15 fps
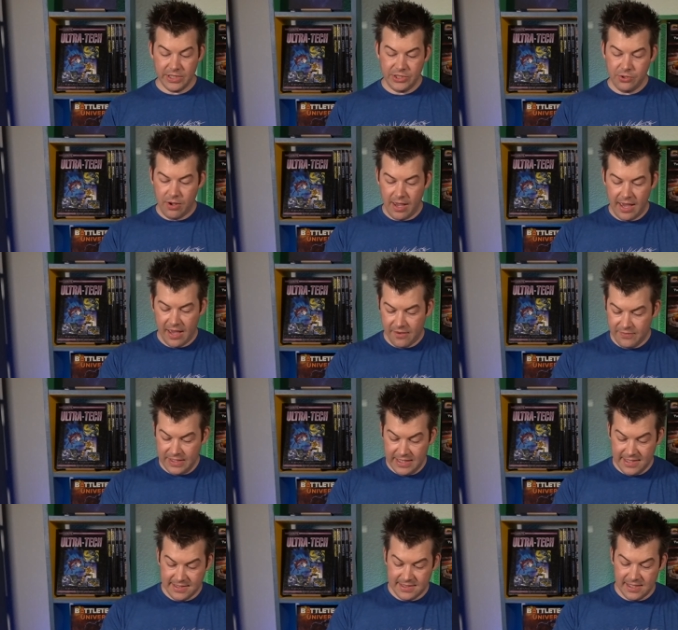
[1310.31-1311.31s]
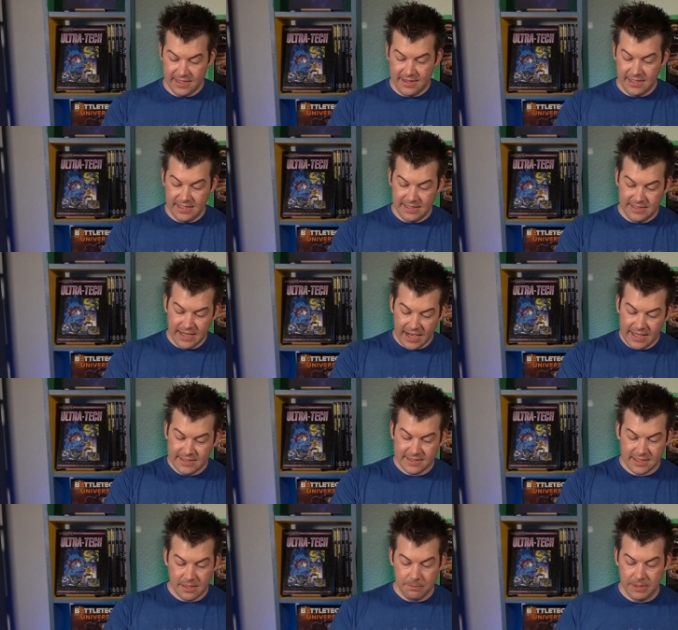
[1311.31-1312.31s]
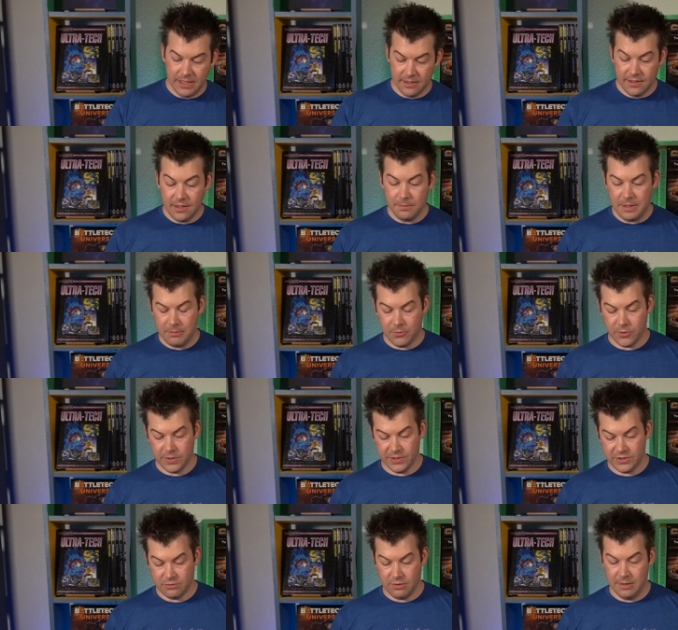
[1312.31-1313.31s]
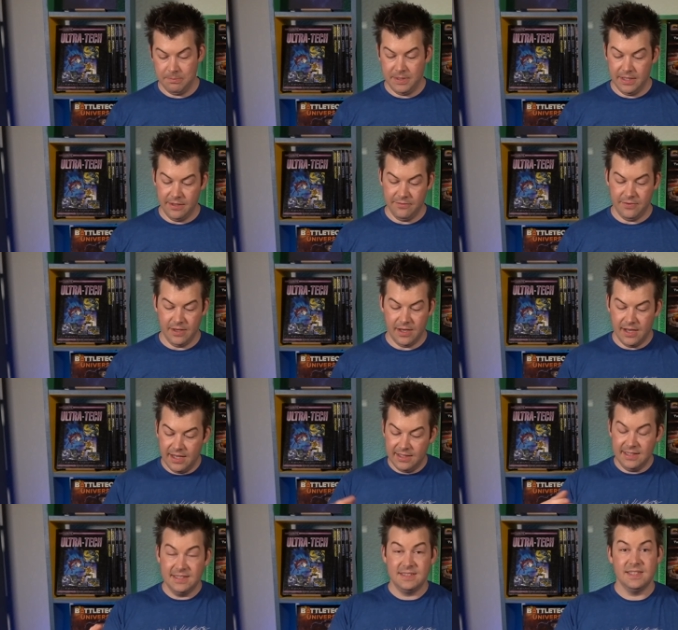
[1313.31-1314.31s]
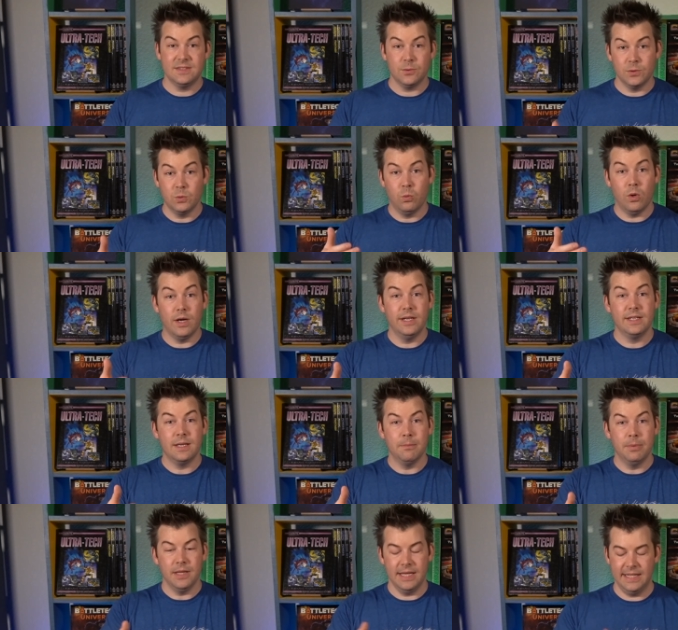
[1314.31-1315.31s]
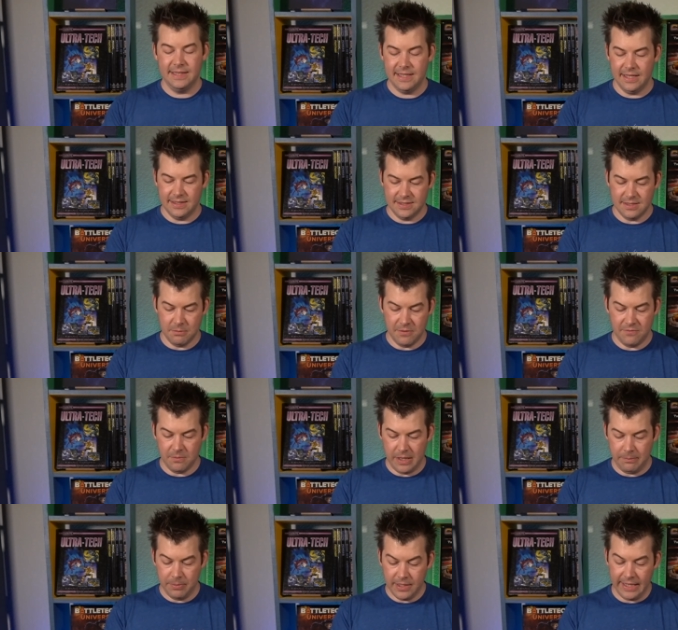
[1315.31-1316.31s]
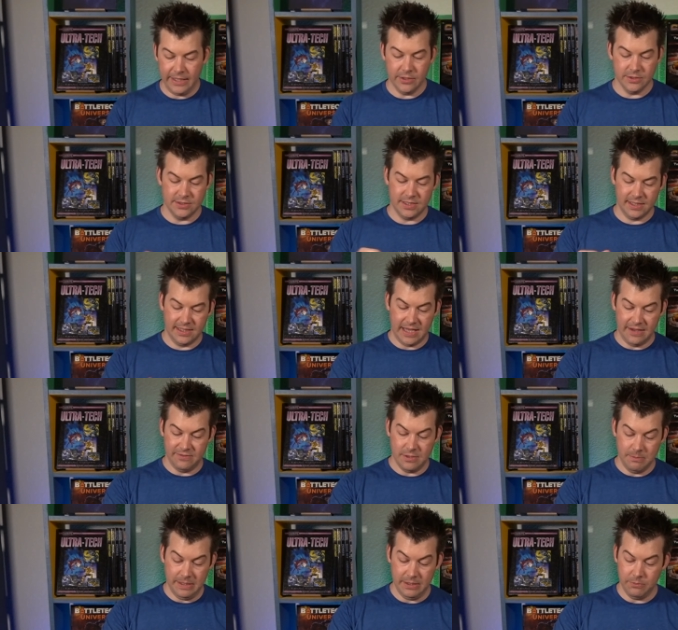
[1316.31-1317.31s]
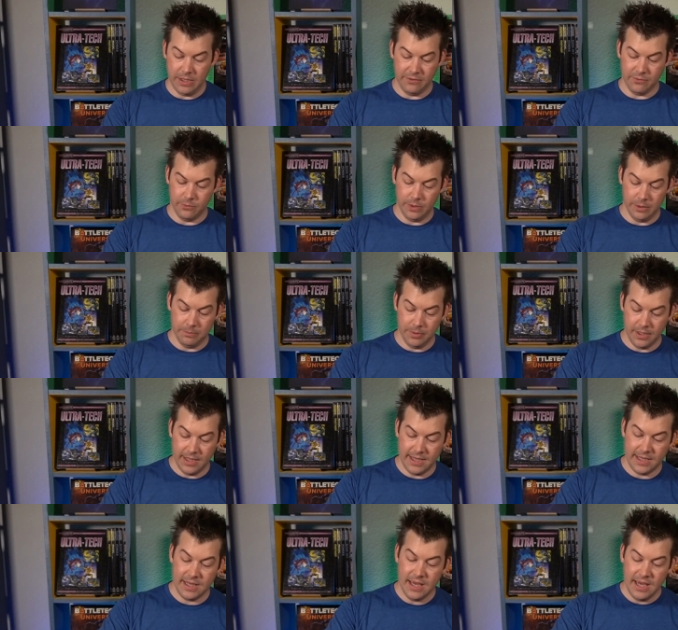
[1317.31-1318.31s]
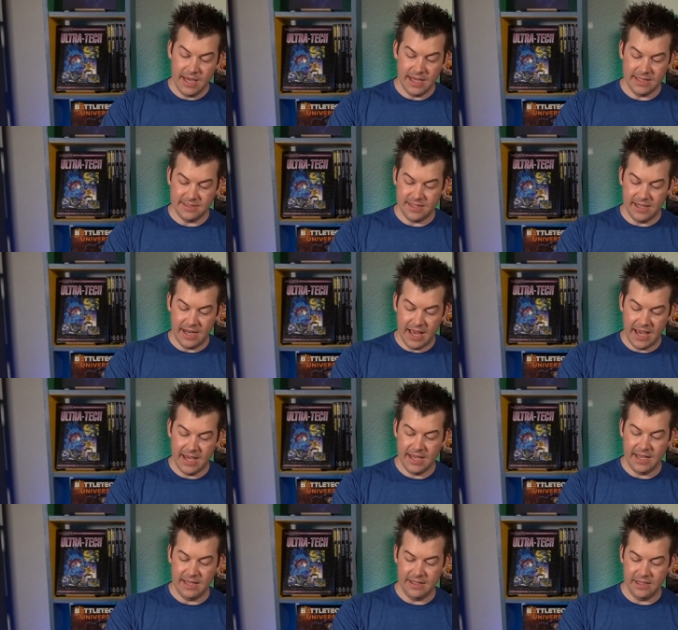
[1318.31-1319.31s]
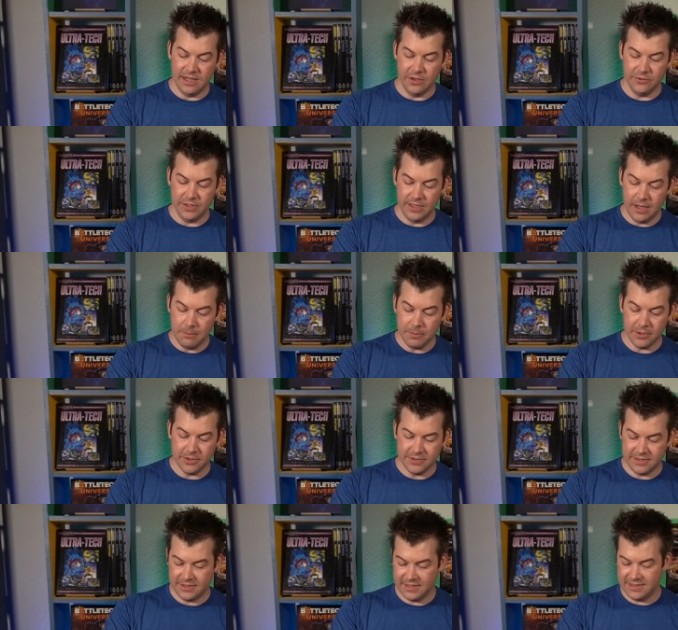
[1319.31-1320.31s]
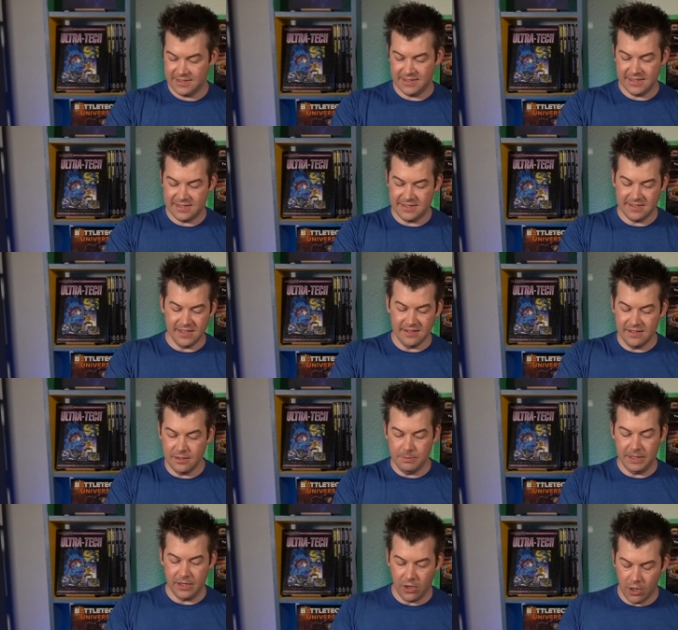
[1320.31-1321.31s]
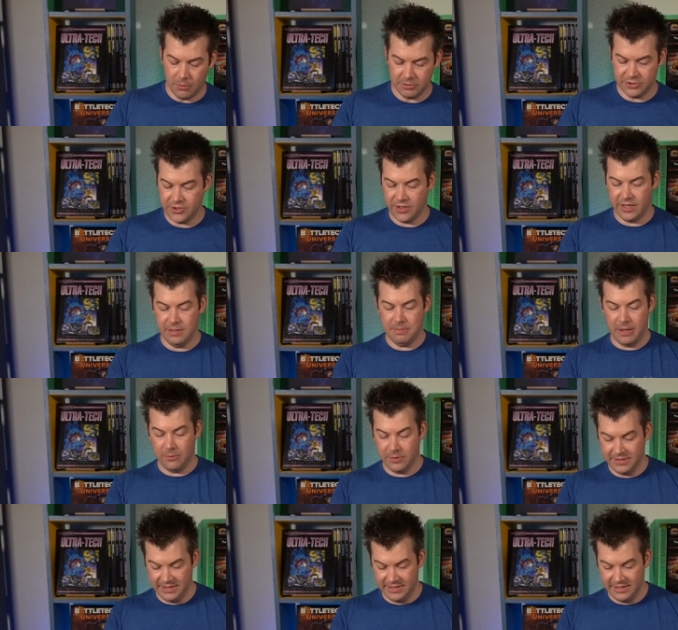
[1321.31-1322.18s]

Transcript: issue I have is the dice could be a little bit more descriptive. At least this was one complaint that some of my players gave to me whenever we were playing, is that, hey, the numbers, this is a little bit arbitrary about what